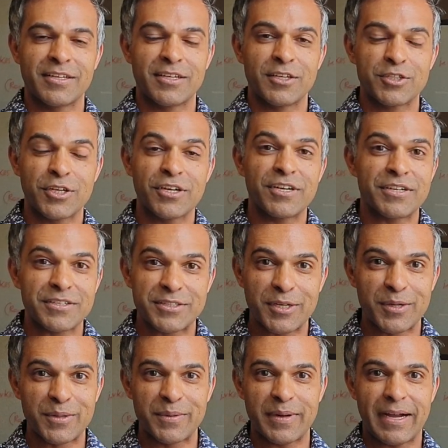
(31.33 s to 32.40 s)
Sure.
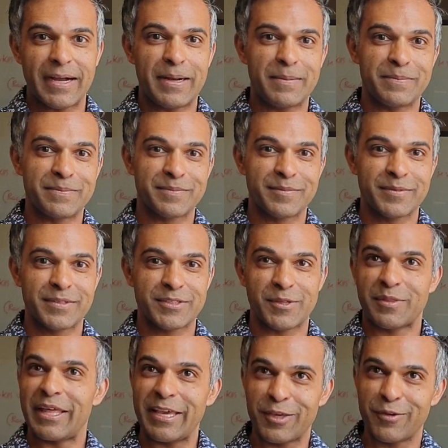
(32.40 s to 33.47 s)
So
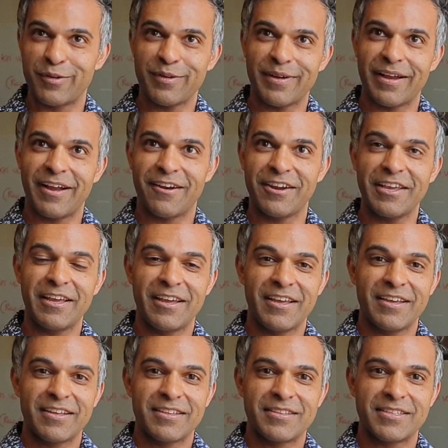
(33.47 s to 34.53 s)
thank you, Harry.
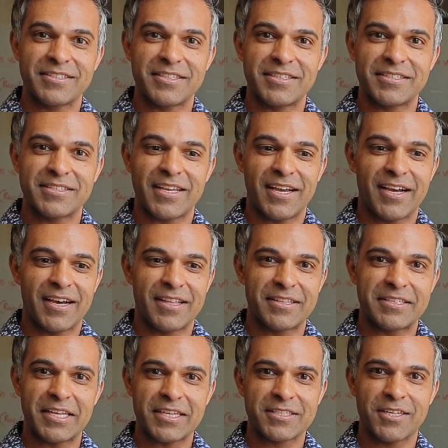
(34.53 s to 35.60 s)
This is the
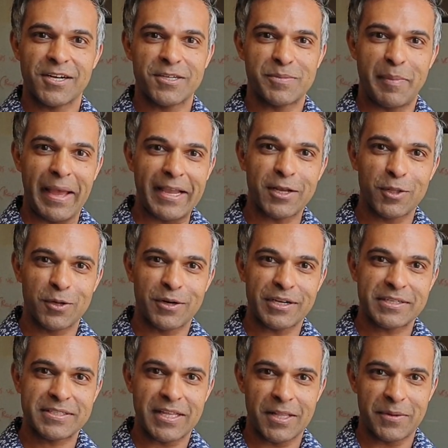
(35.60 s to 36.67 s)
Techstars Bangalore
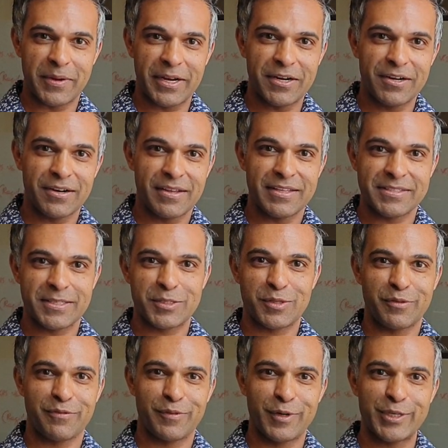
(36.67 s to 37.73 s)
Accelerator. This is the
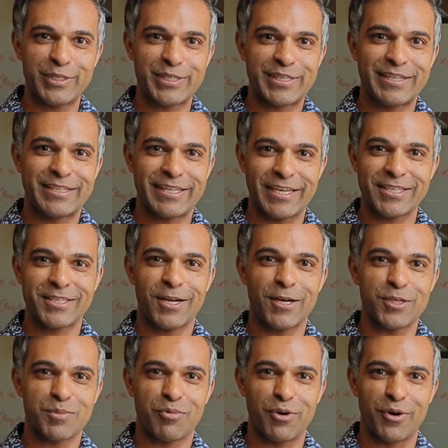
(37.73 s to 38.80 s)
first
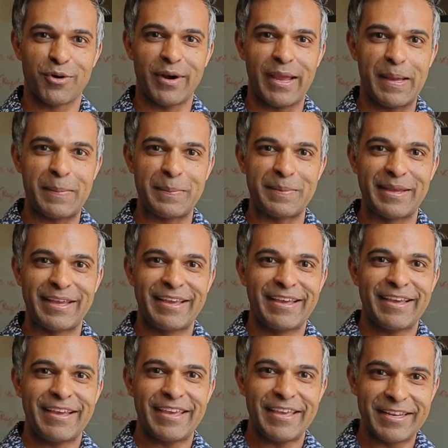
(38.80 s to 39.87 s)
Techstars program
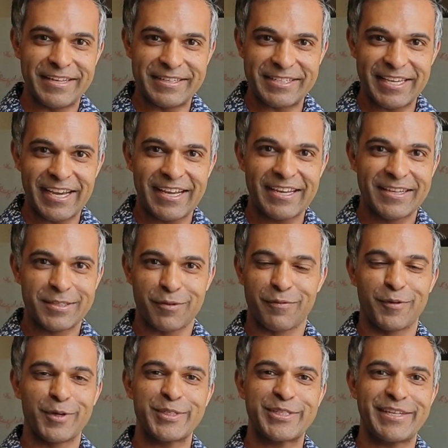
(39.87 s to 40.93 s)
in India, the
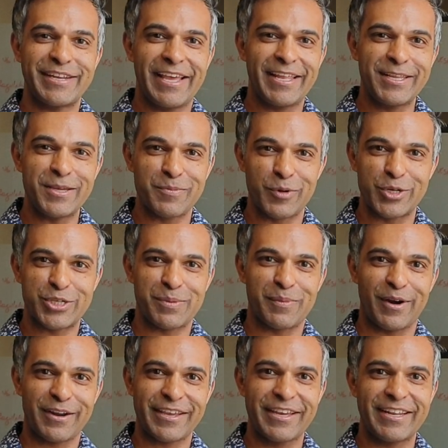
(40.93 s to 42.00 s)
first in any emerging
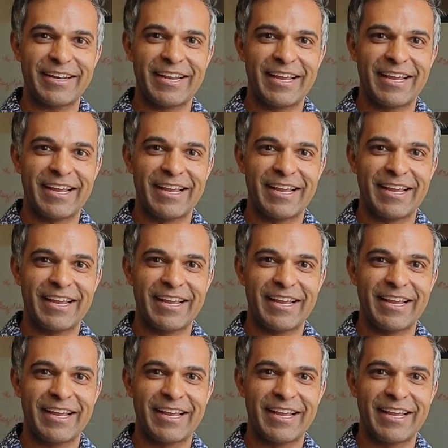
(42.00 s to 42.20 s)
market.